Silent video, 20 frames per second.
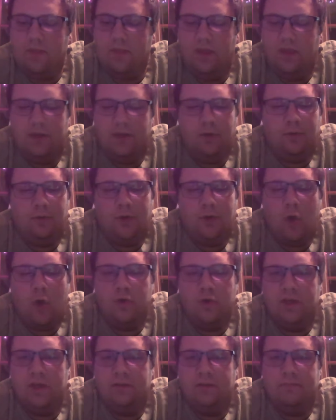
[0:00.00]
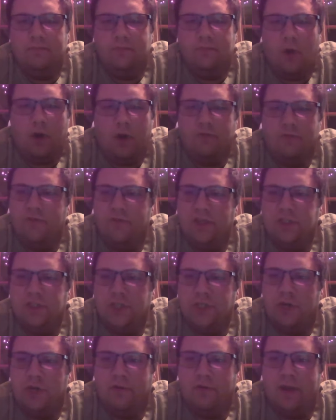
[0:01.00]
RV
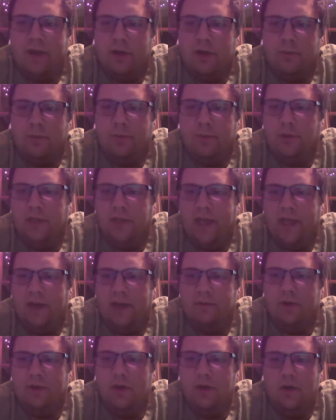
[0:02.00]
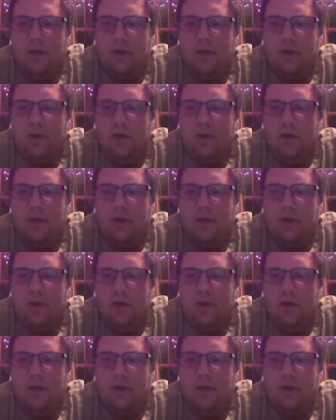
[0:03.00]
generator pull-out,